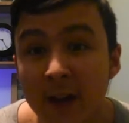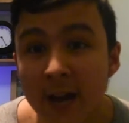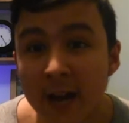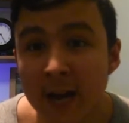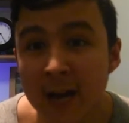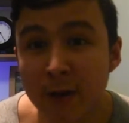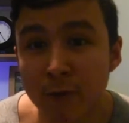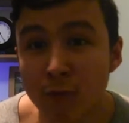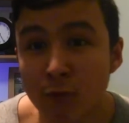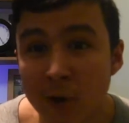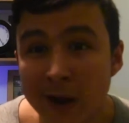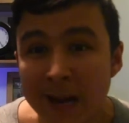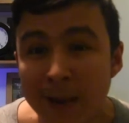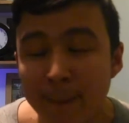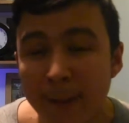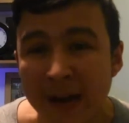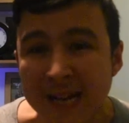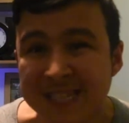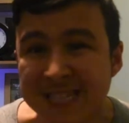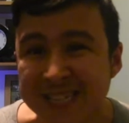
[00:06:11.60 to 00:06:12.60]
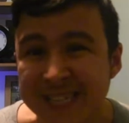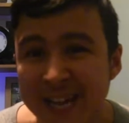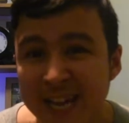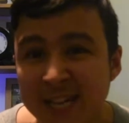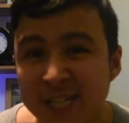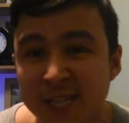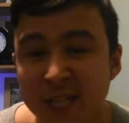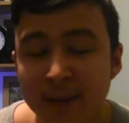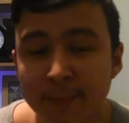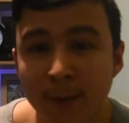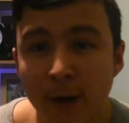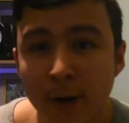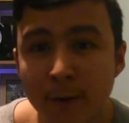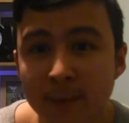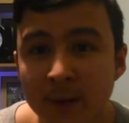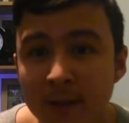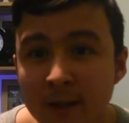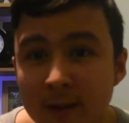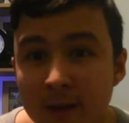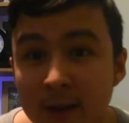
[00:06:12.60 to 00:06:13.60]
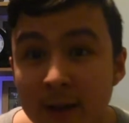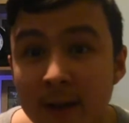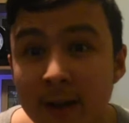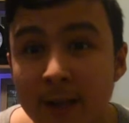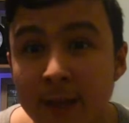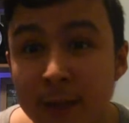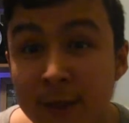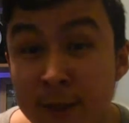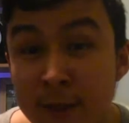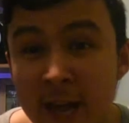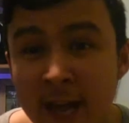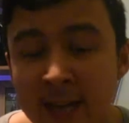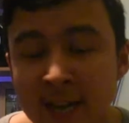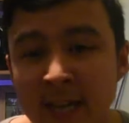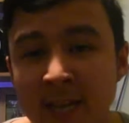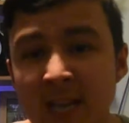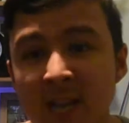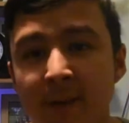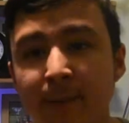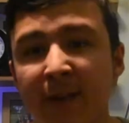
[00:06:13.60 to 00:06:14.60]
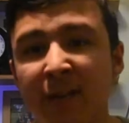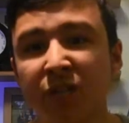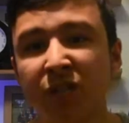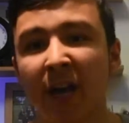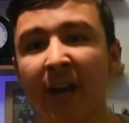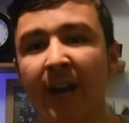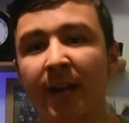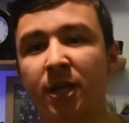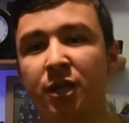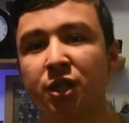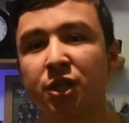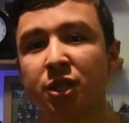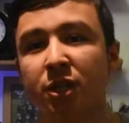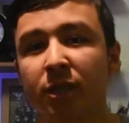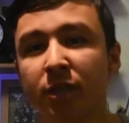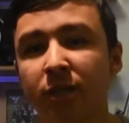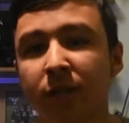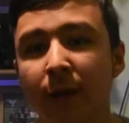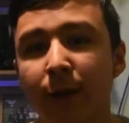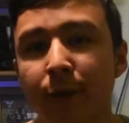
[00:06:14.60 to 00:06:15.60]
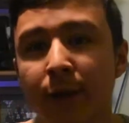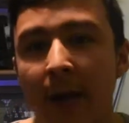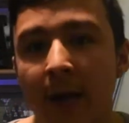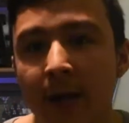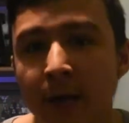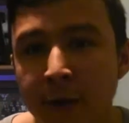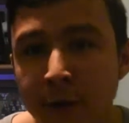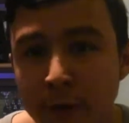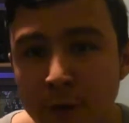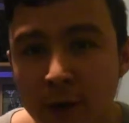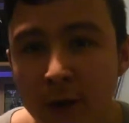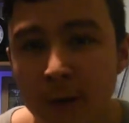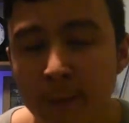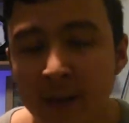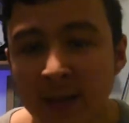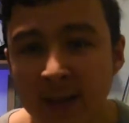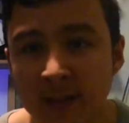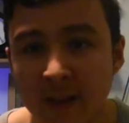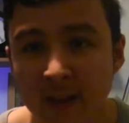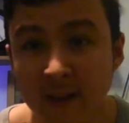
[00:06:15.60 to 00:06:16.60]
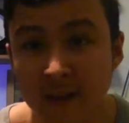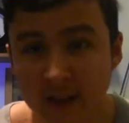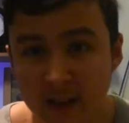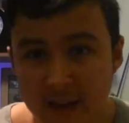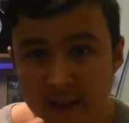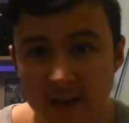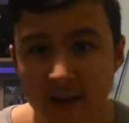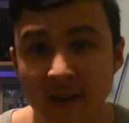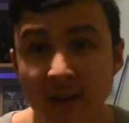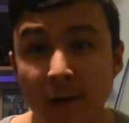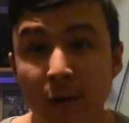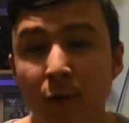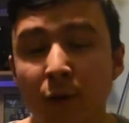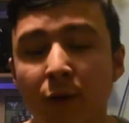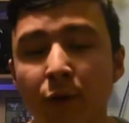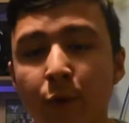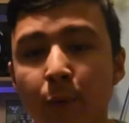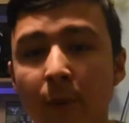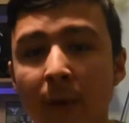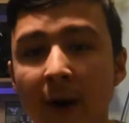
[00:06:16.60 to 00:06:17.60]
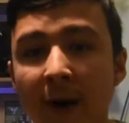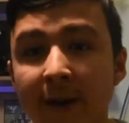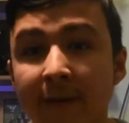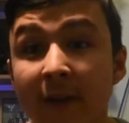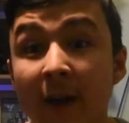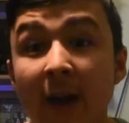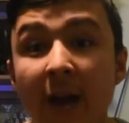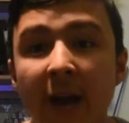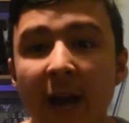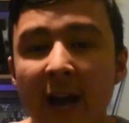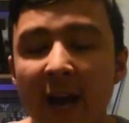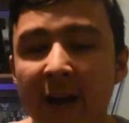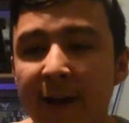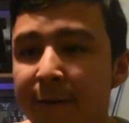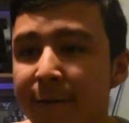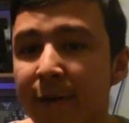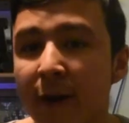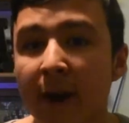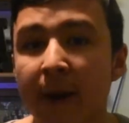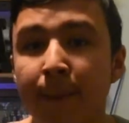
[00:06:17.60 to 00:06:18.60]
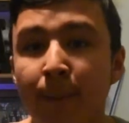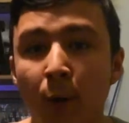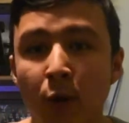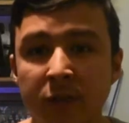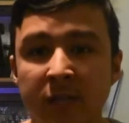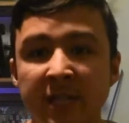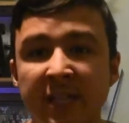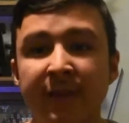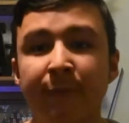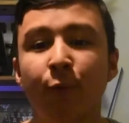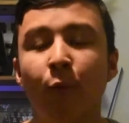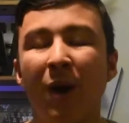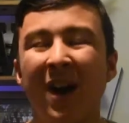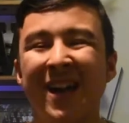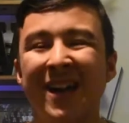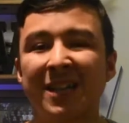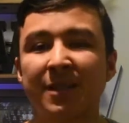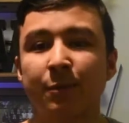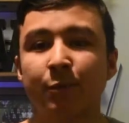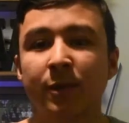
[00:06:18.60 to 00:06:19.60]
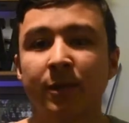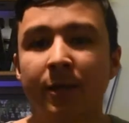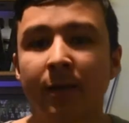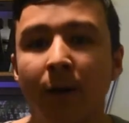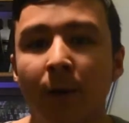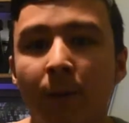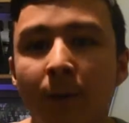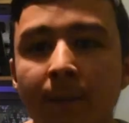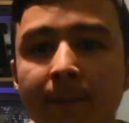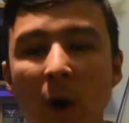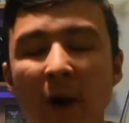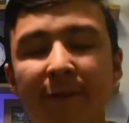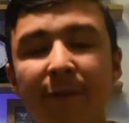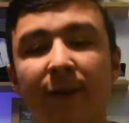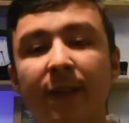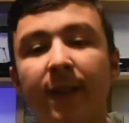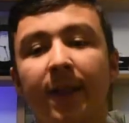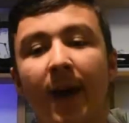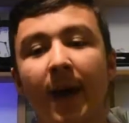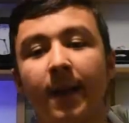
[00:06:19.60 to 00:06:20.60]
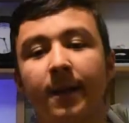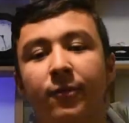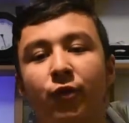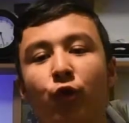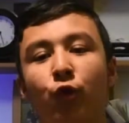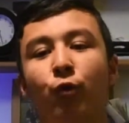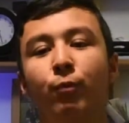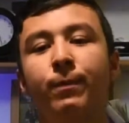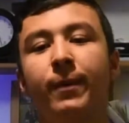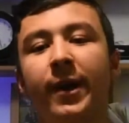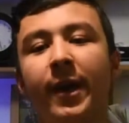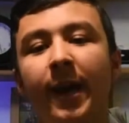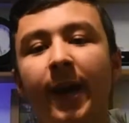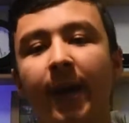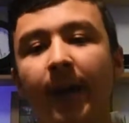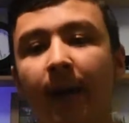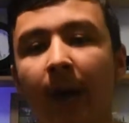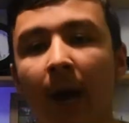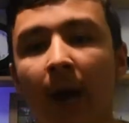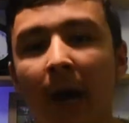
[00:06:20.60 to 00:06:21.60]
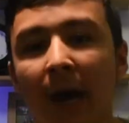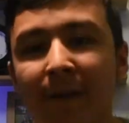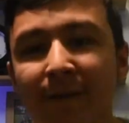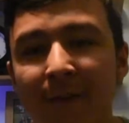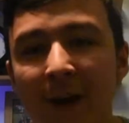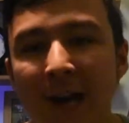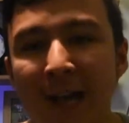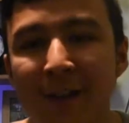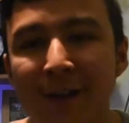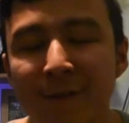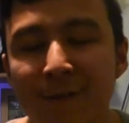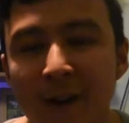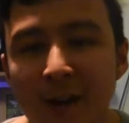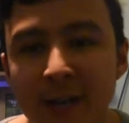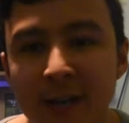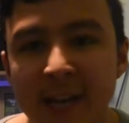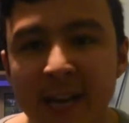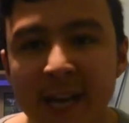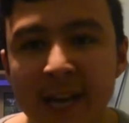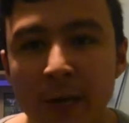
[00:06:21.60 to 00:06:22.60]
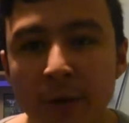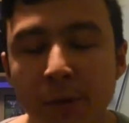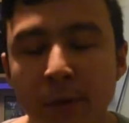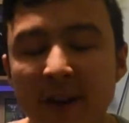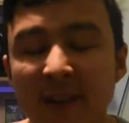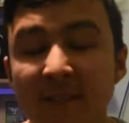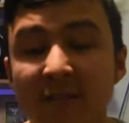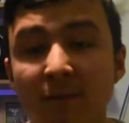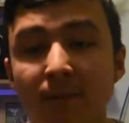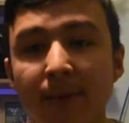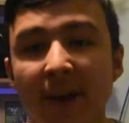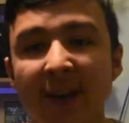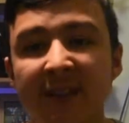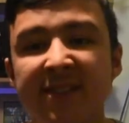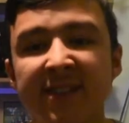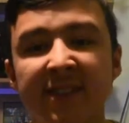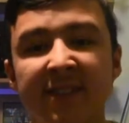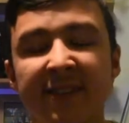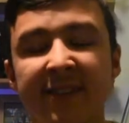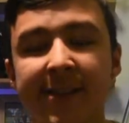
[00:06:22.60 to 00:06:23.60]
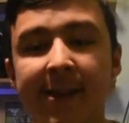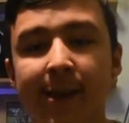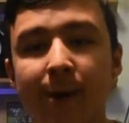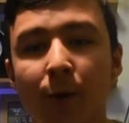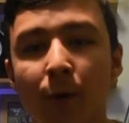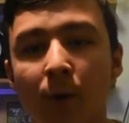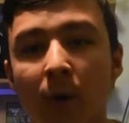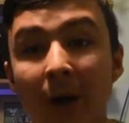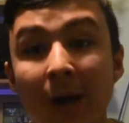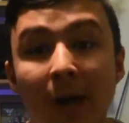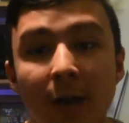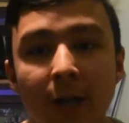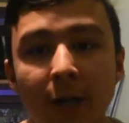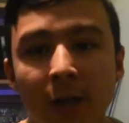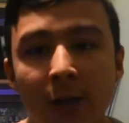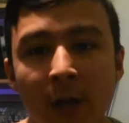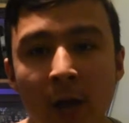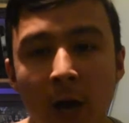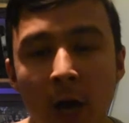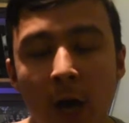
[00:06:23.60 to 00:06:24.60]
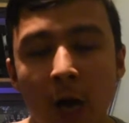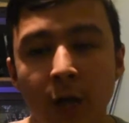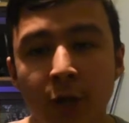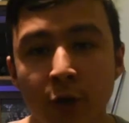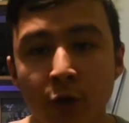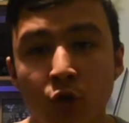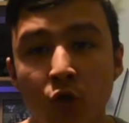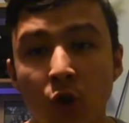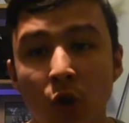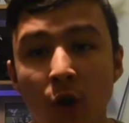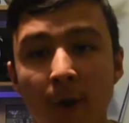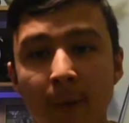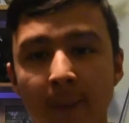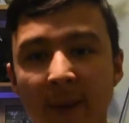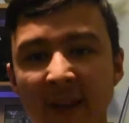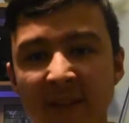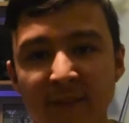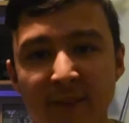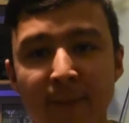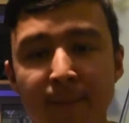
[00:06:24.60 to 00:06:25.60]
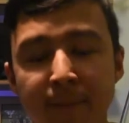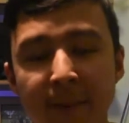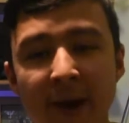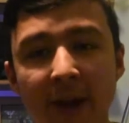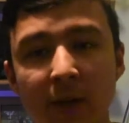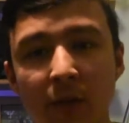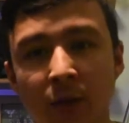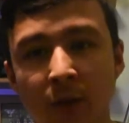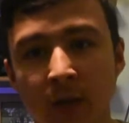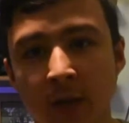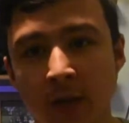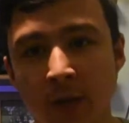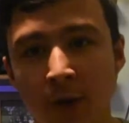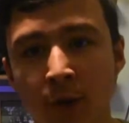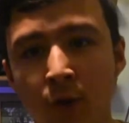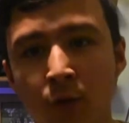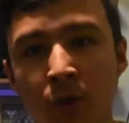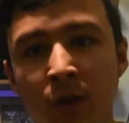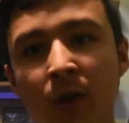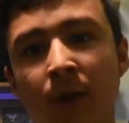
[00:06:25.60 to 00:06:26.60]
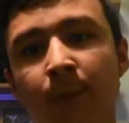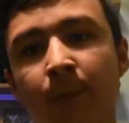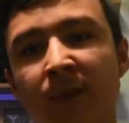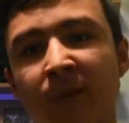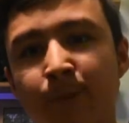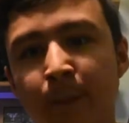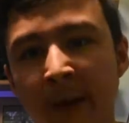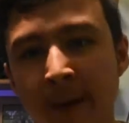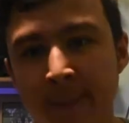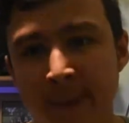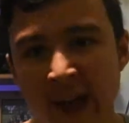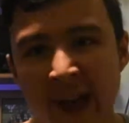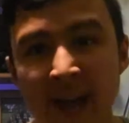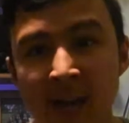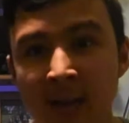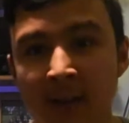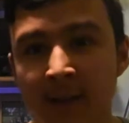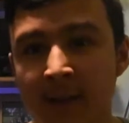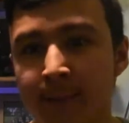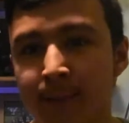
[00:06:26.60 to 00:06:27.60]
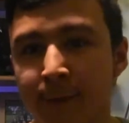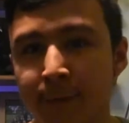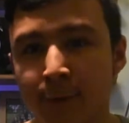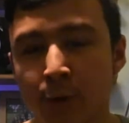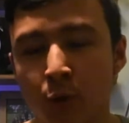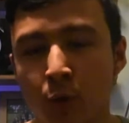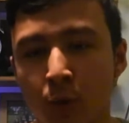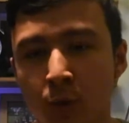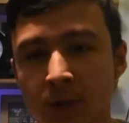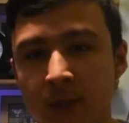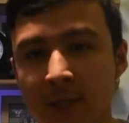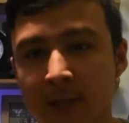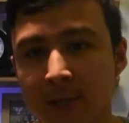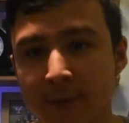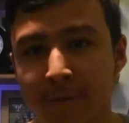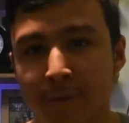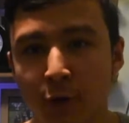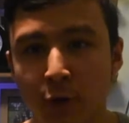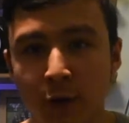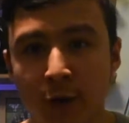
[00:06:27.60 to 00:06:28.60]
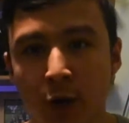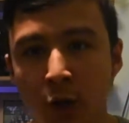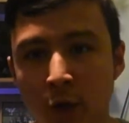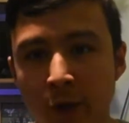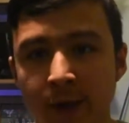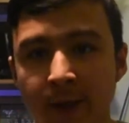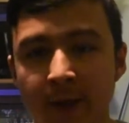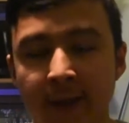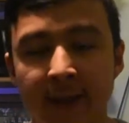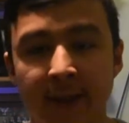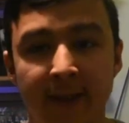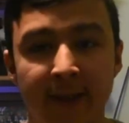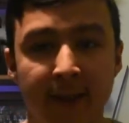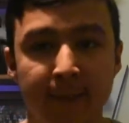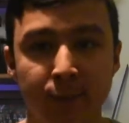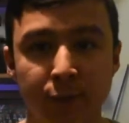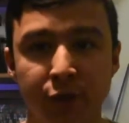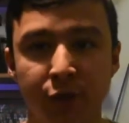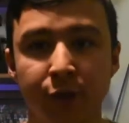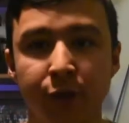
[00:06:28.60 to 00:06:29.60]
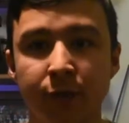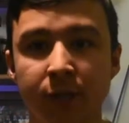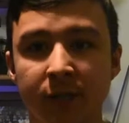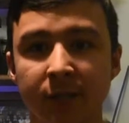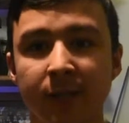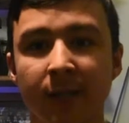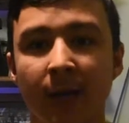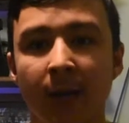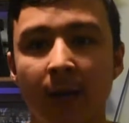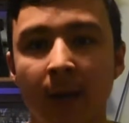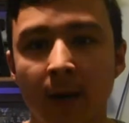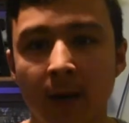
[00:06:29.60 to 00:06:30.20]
in a really bad stage at the moment, there needs to be change so that YouTube can continue to thrive in a very positive way as a result. Whether that will be fan funding, or even better still, YouTube giving back to the YouTubers by paying them, of course, for the content that they produce.